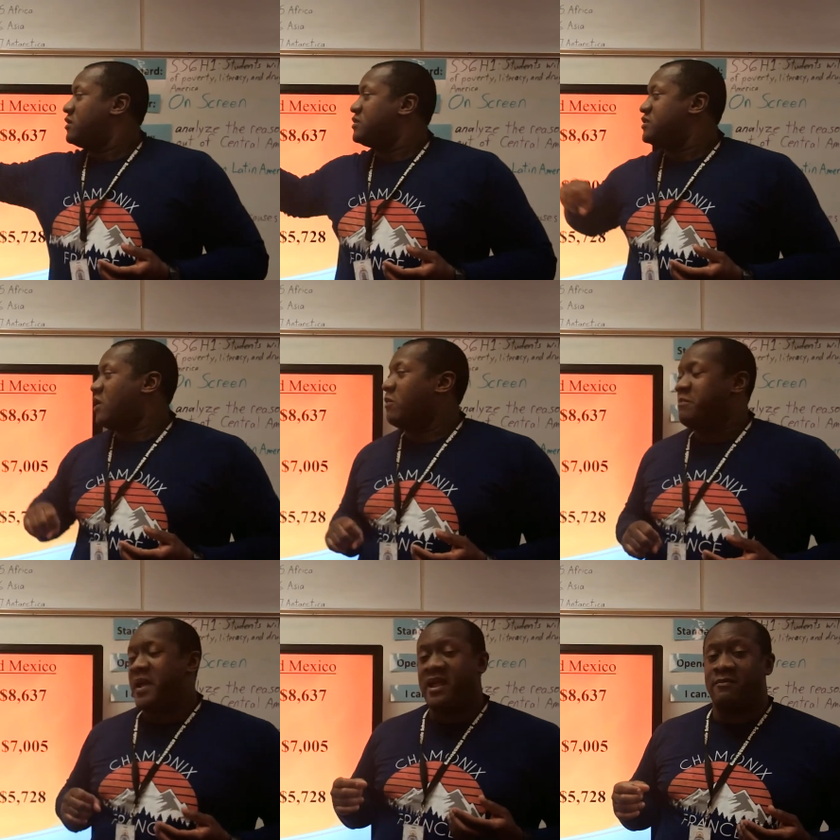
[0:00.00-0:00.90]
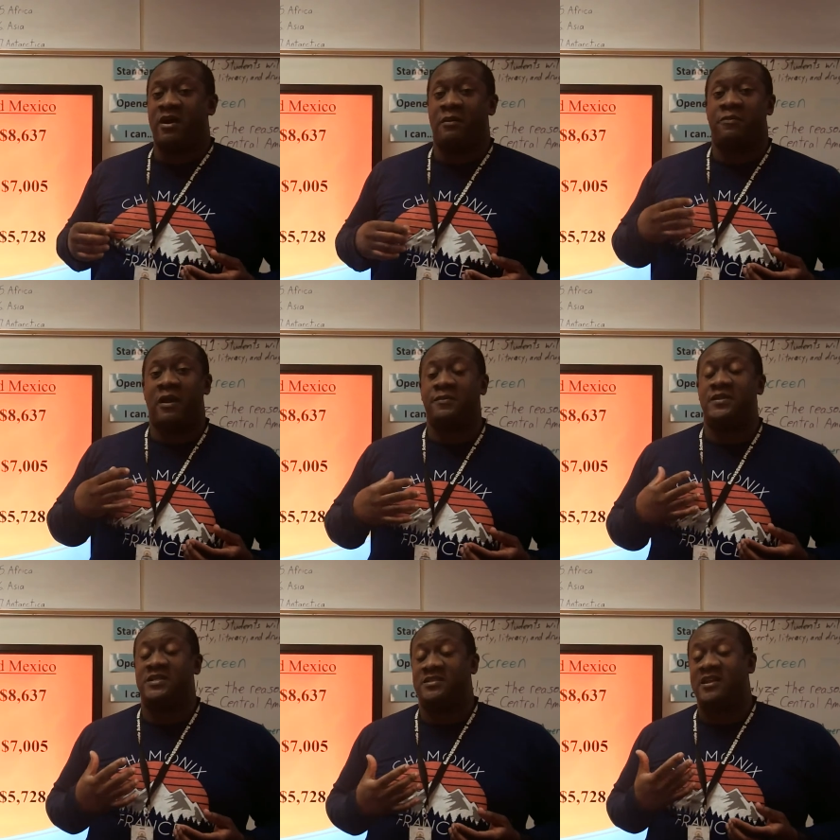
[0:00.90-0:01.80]
So Panama
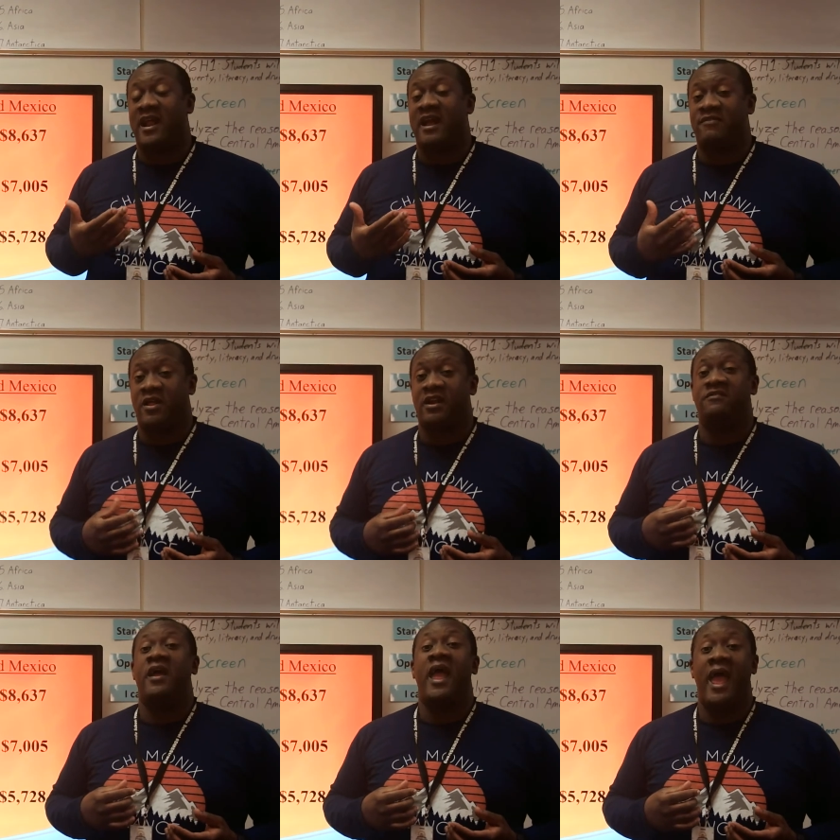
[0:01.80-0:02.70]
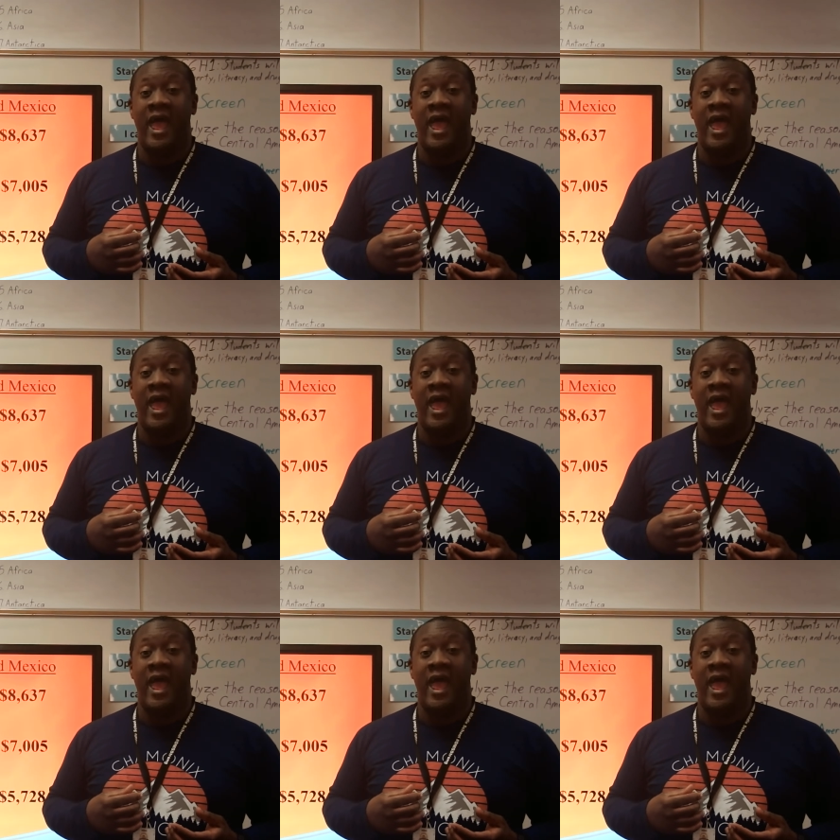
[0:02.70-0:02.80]
probably does not have a lot of